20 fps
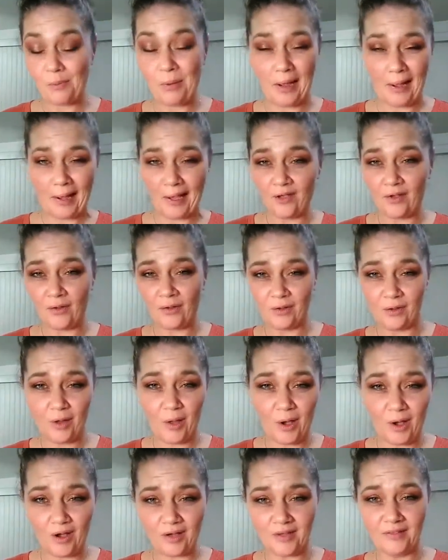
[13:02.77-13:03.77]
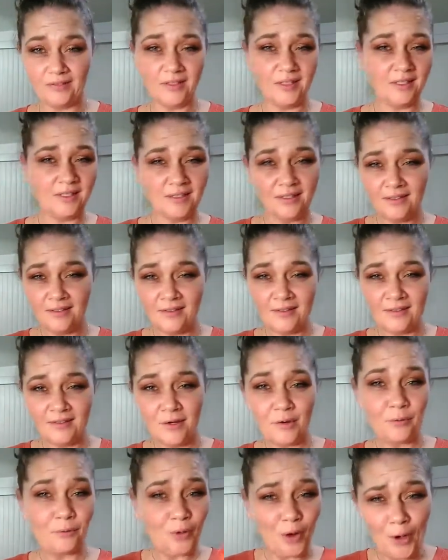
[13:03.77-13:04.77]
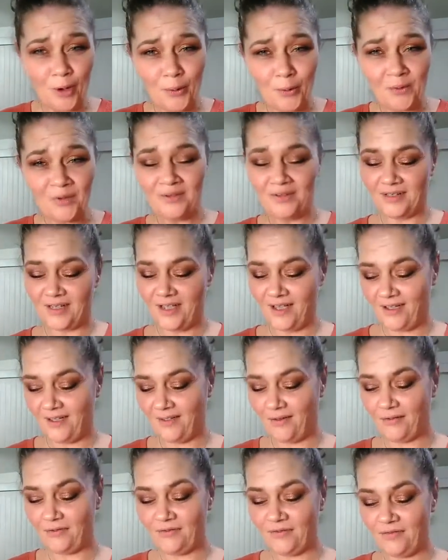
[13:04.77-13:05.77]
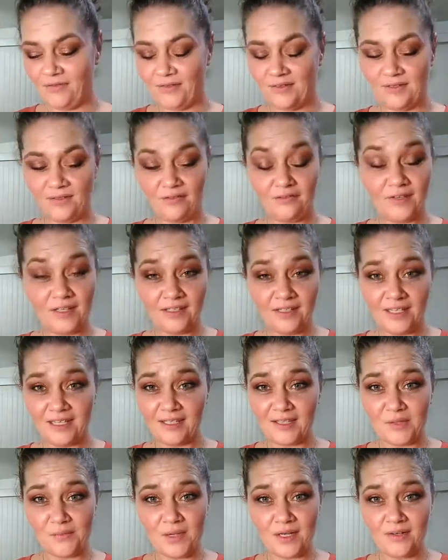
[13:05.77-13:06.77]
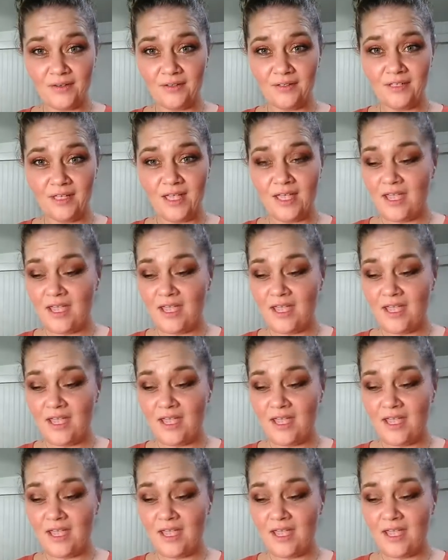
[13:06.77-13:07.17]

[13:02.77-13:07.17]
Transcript: Pile, log, row of filling in the middle,